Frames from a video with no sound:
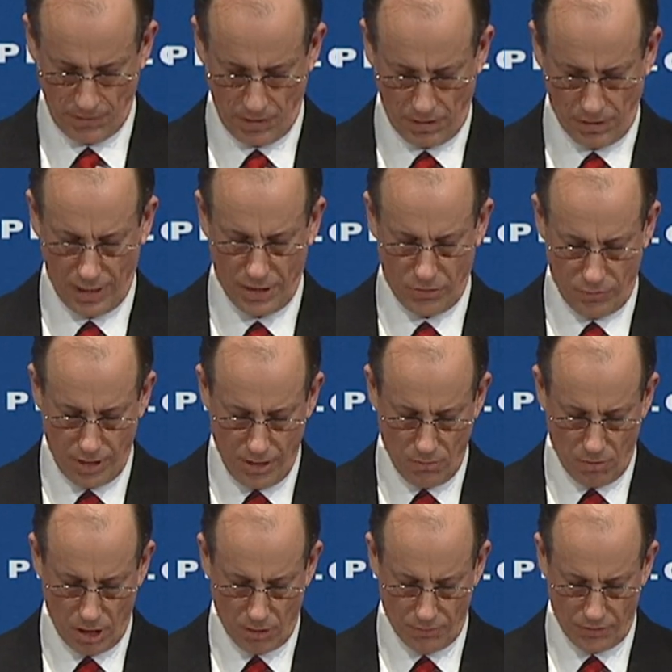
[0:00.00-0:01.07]
Glenn
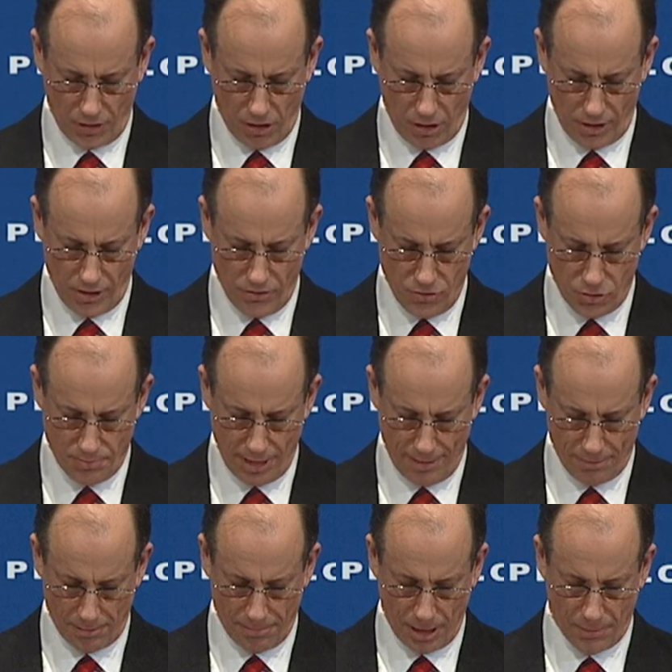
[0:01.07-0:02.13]
Greenwald with the Guardian
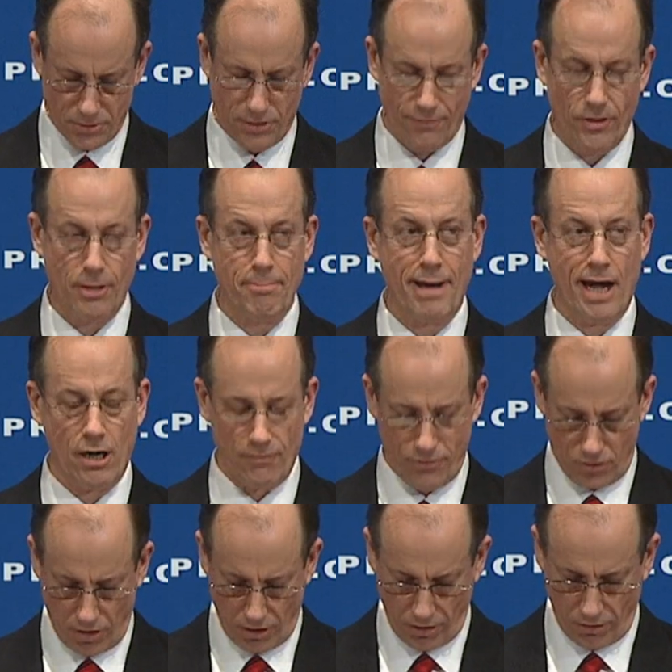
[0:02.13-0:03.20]
newspaper published a very
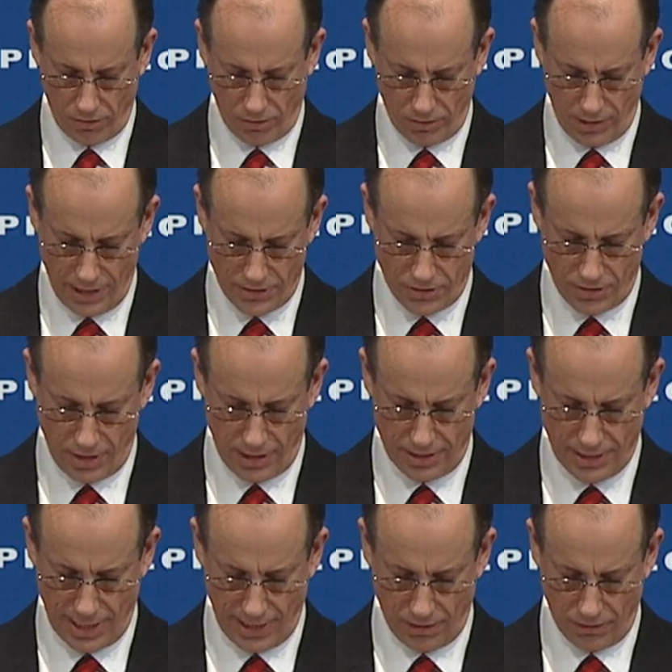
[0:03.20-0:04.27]
powerful article yesterday
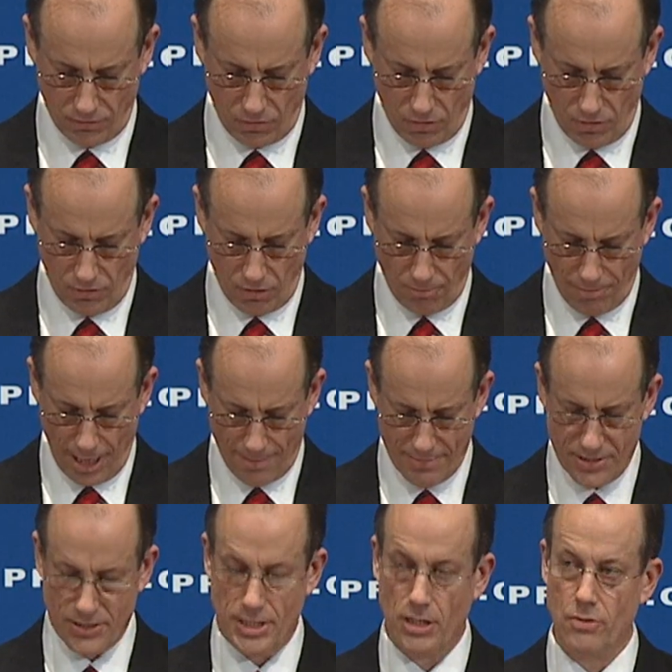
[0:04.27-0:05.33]
titled, quote,
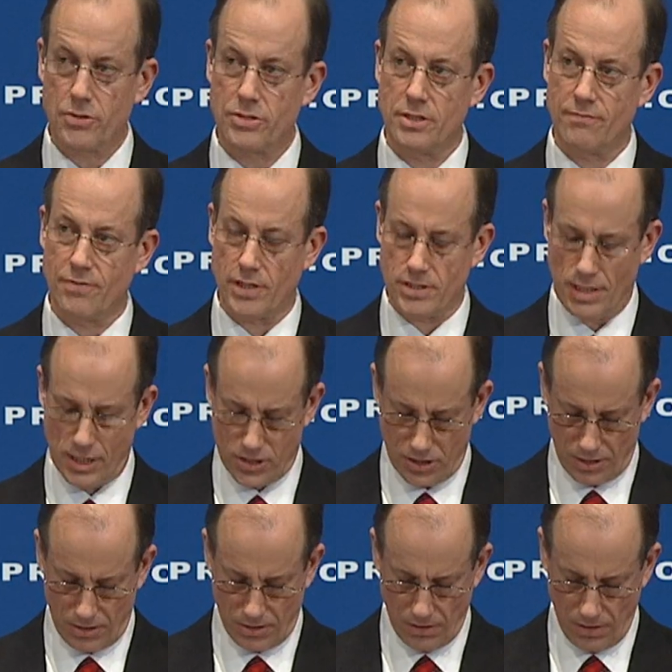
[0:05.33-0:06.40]
Obama's secrecy
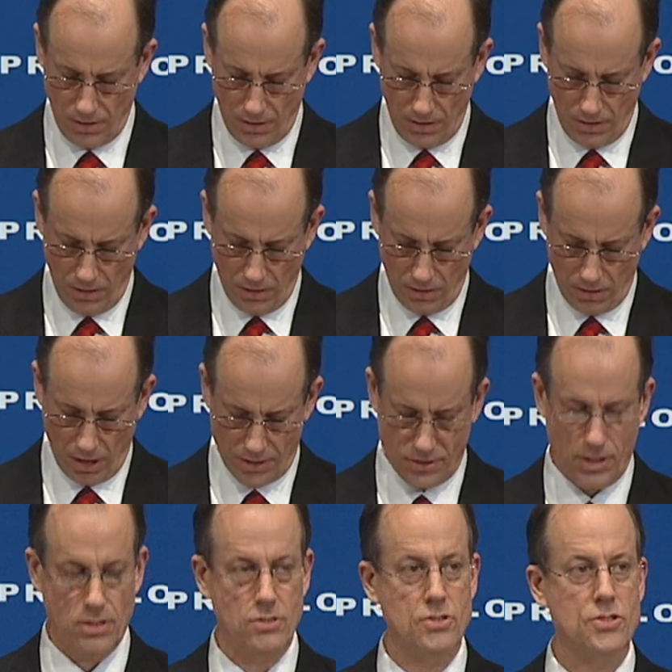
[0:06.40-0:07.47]
fixation
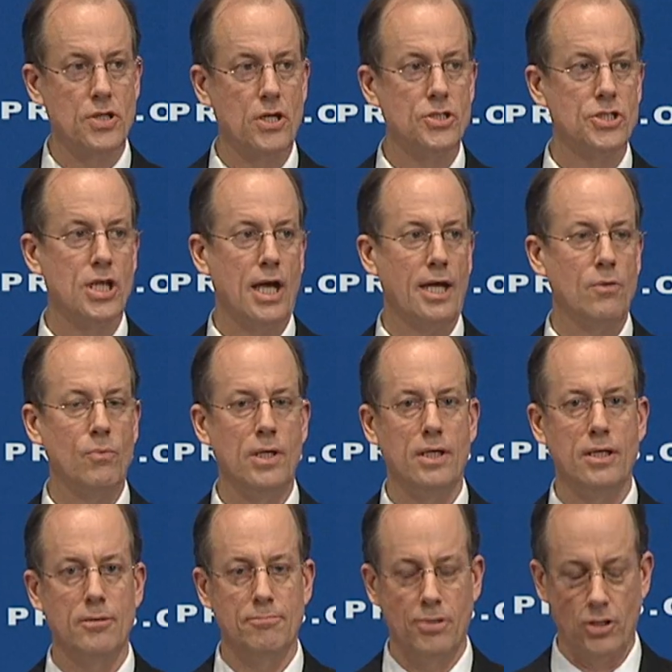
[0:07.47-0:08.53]
causing Sunshine
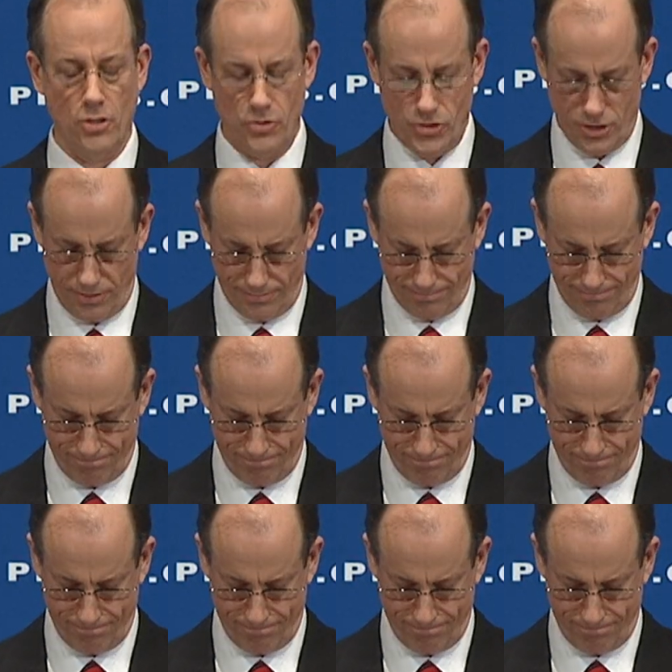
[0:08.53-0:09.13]
Week implosion.